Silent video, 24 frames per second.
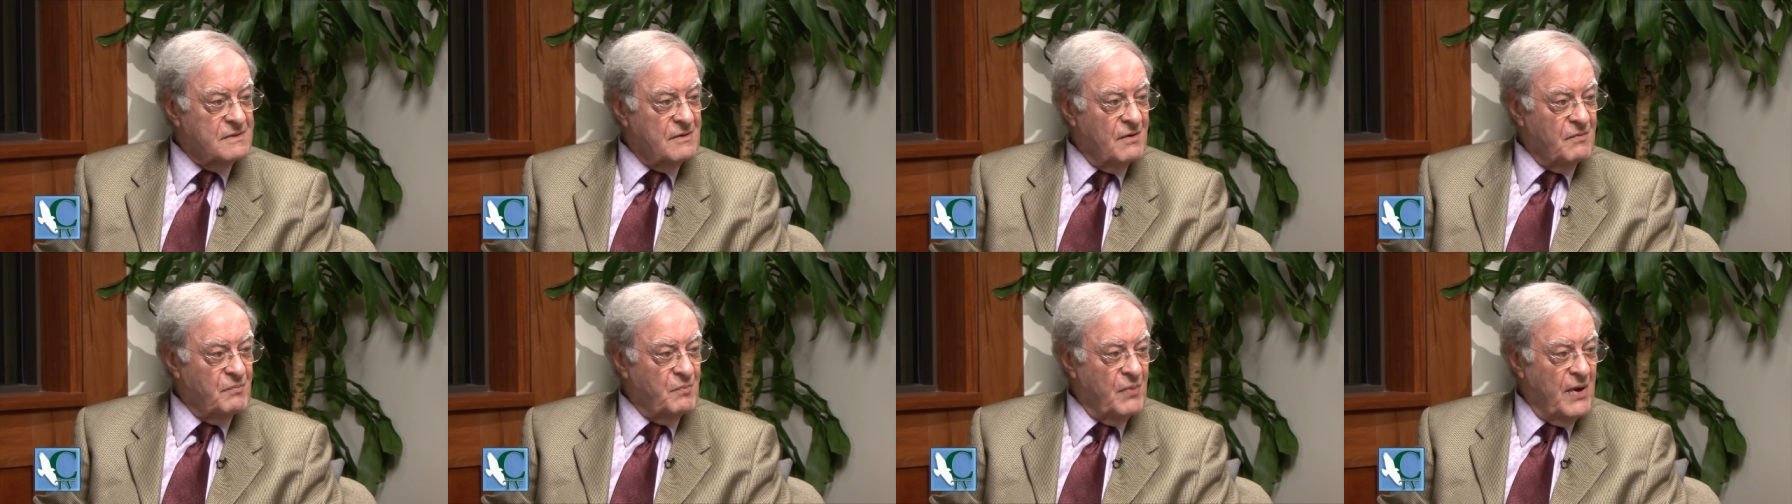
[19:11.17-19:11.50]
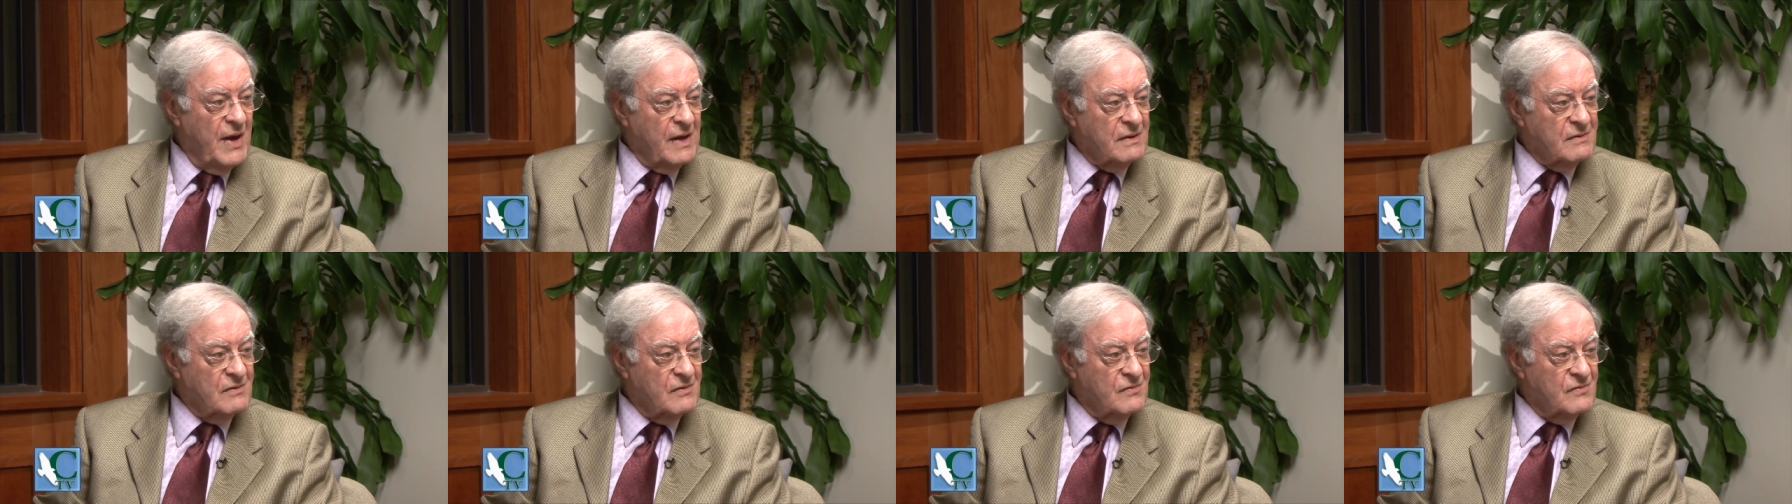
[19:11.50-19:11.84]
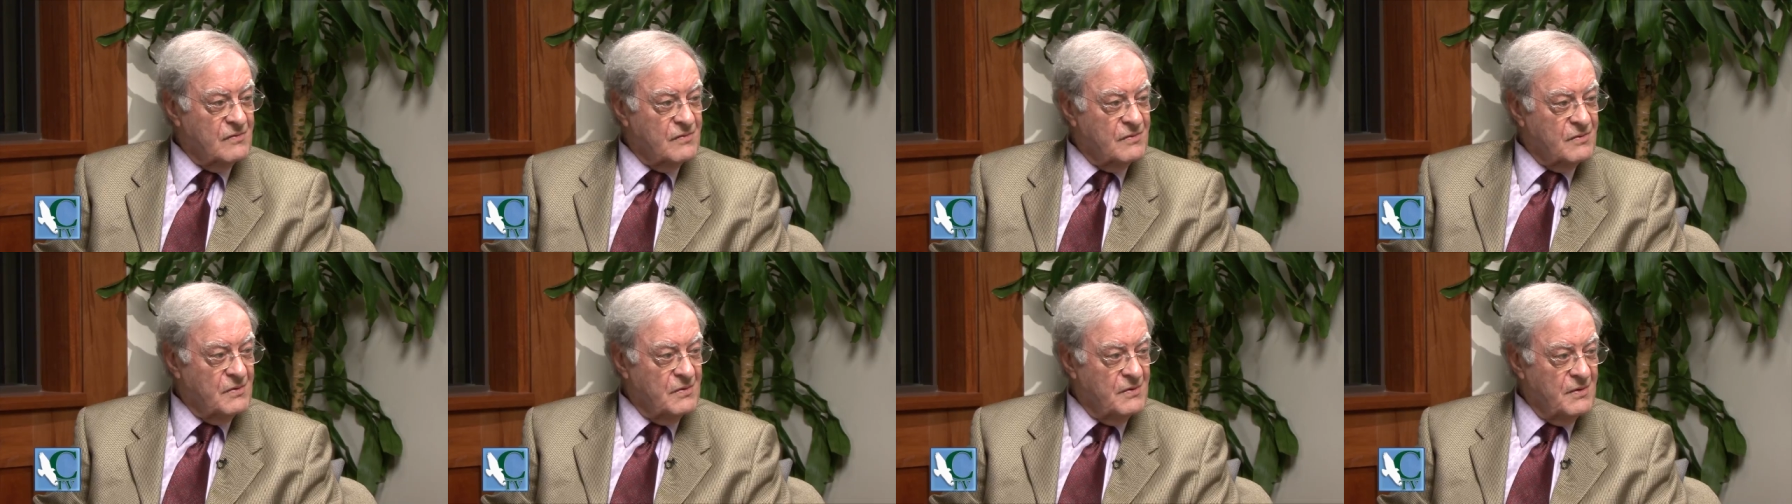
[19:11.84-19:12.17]
of Patton's
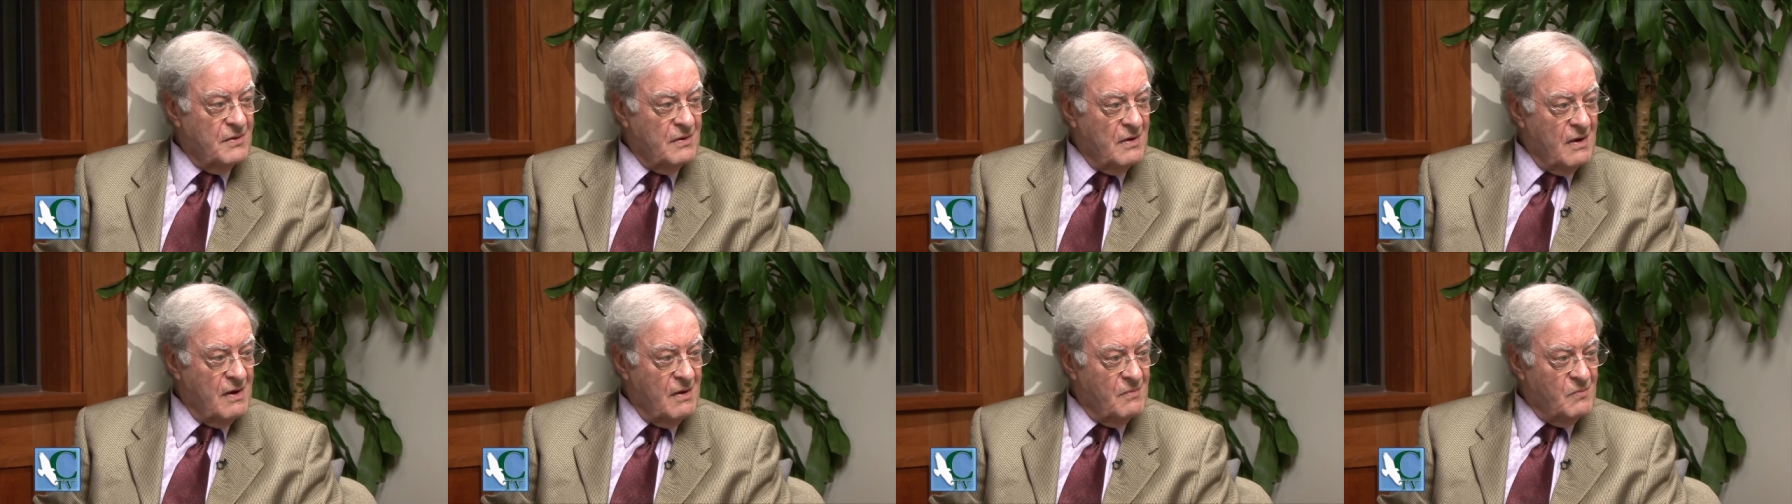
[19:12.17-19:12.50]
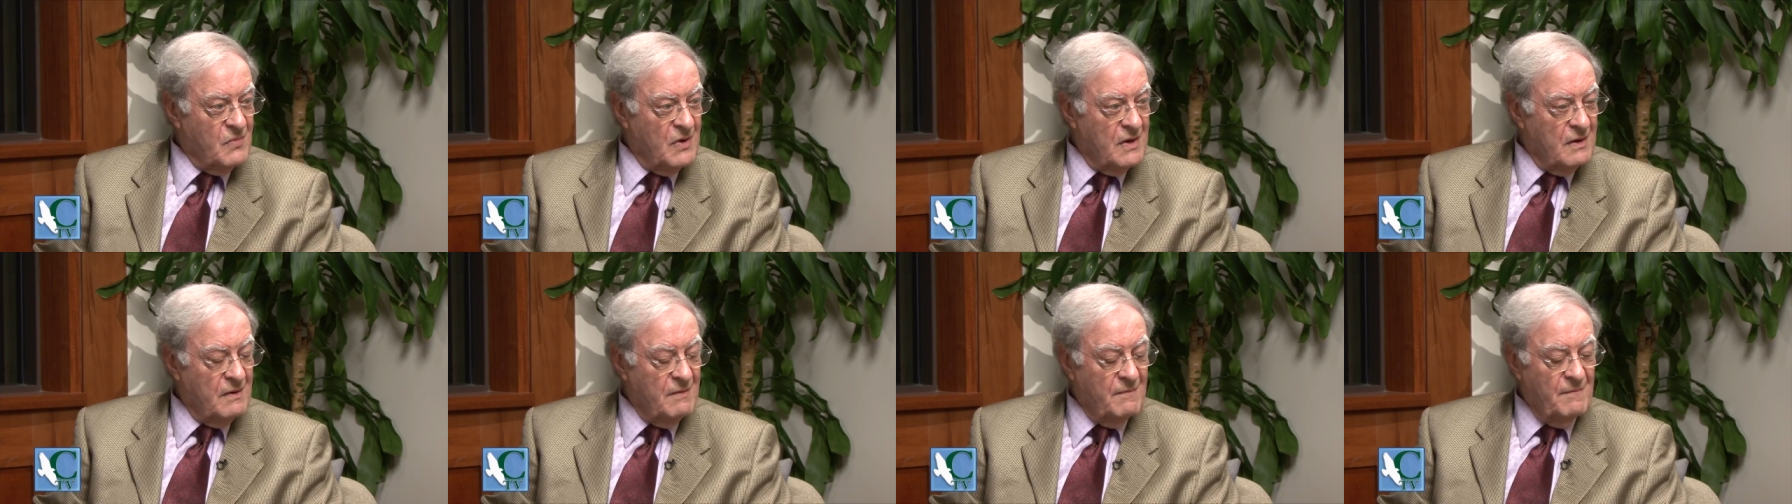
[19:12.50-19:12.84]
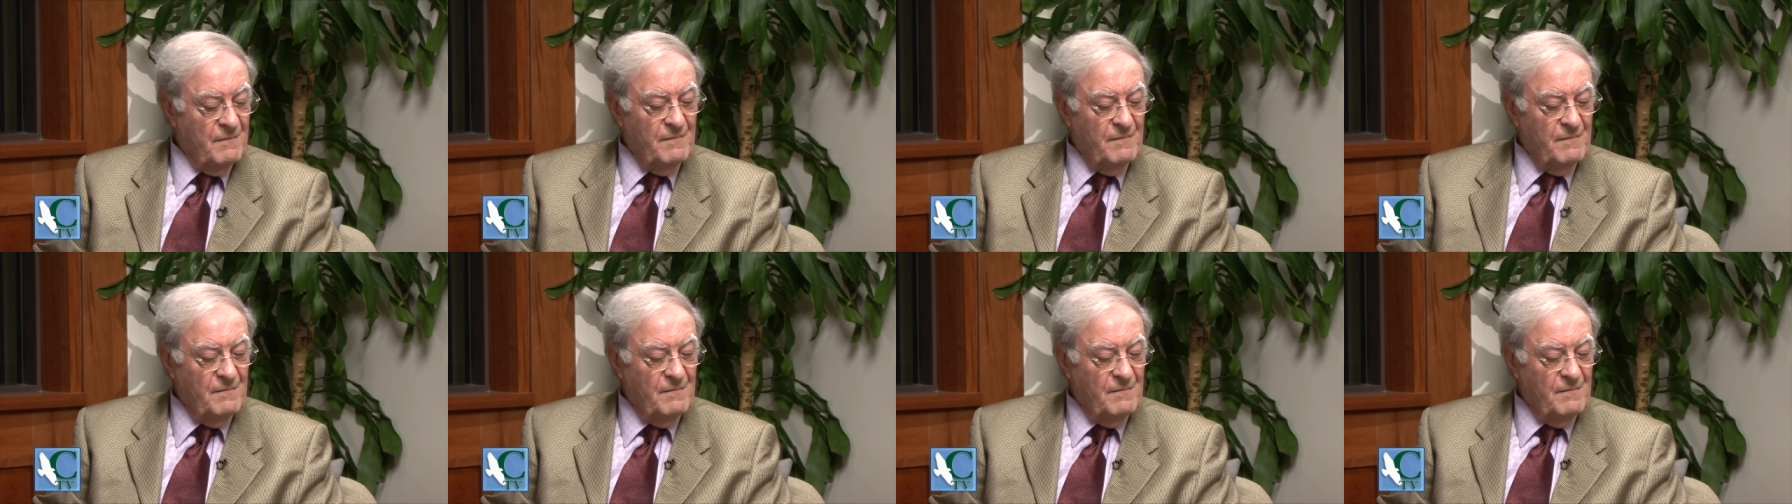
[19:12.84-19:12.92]
Third Army.